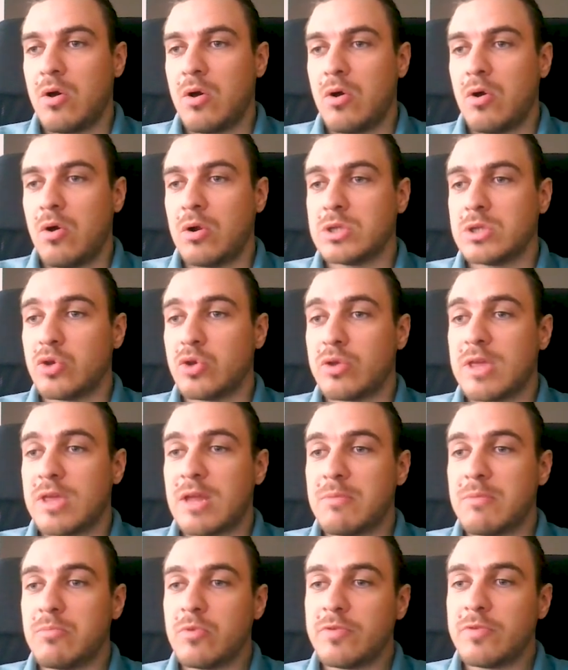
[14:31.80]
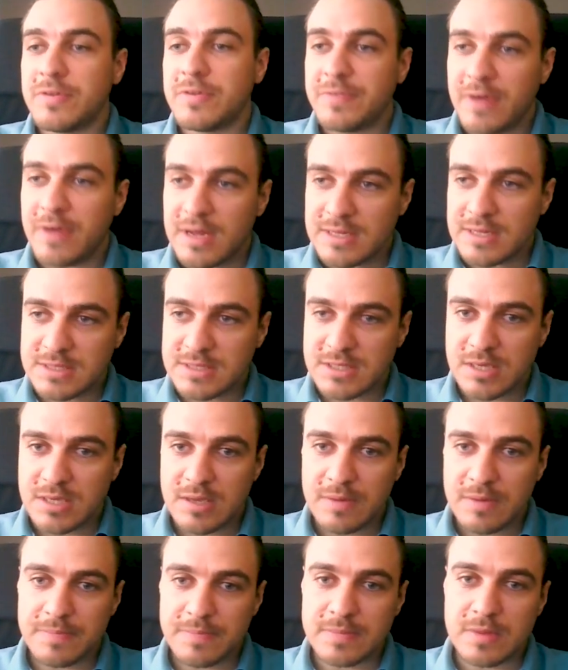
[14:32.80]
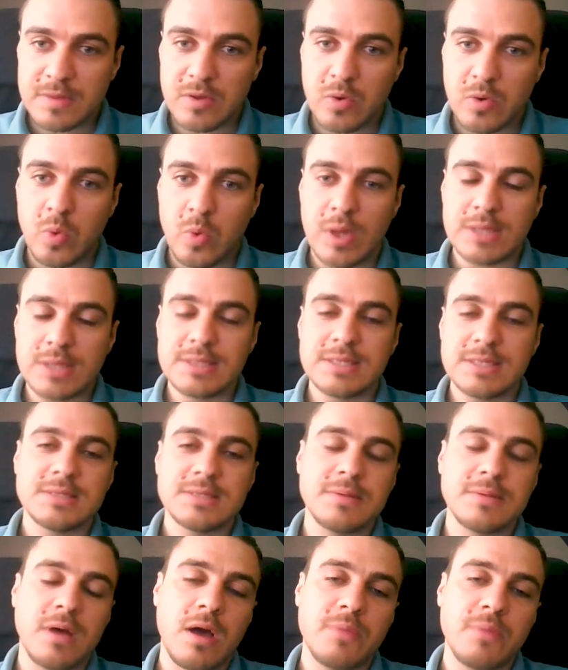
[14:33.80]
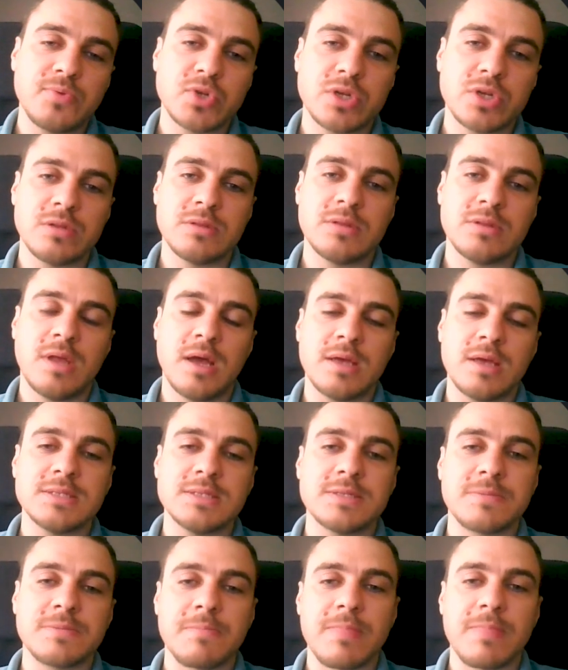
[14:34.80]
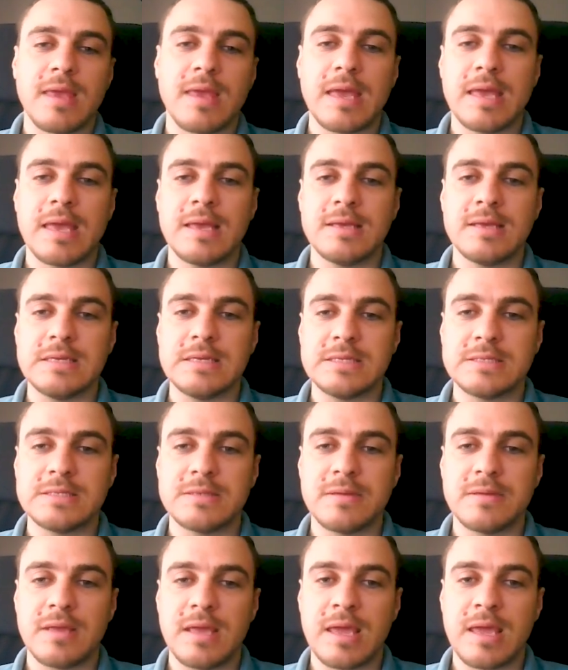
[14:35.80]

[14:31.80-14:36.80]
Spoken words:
Also, you can move funds. What this option does is,